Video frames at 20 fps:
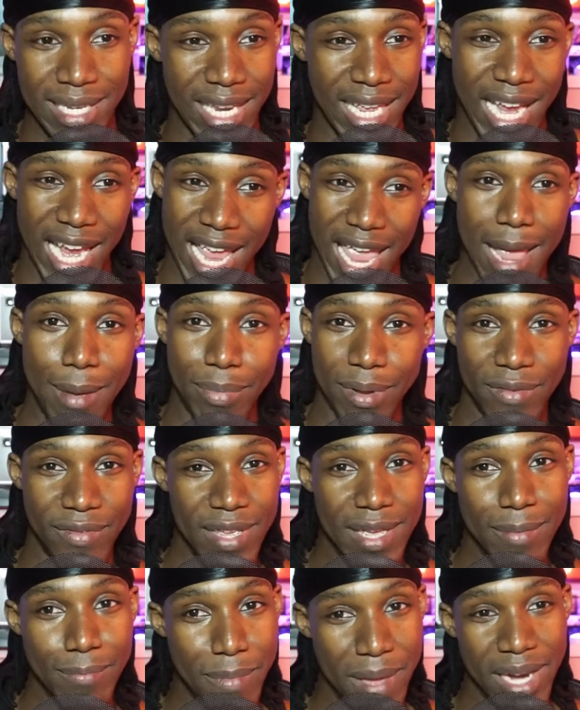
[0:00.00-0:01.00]
Like I can't believe
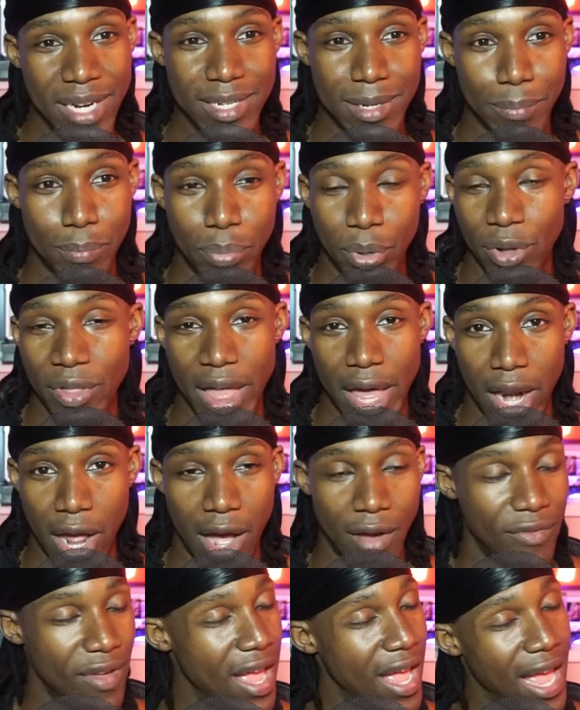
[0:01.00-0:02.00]
he managed to pull that
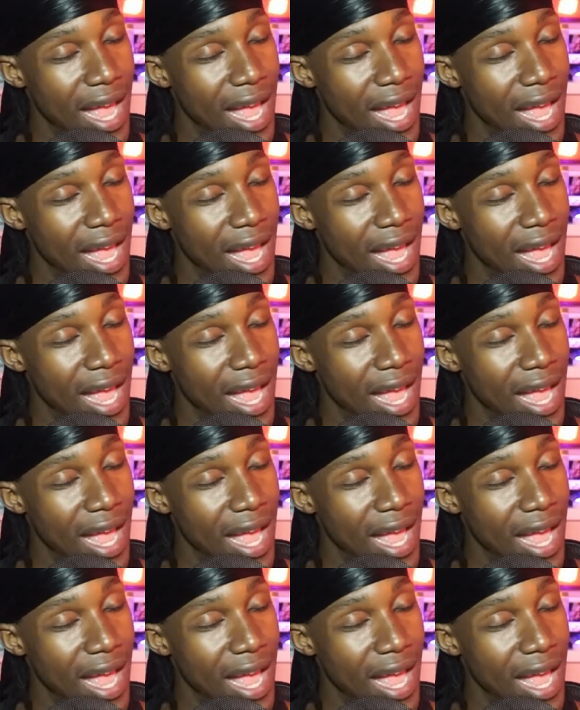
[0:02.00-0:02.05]
off.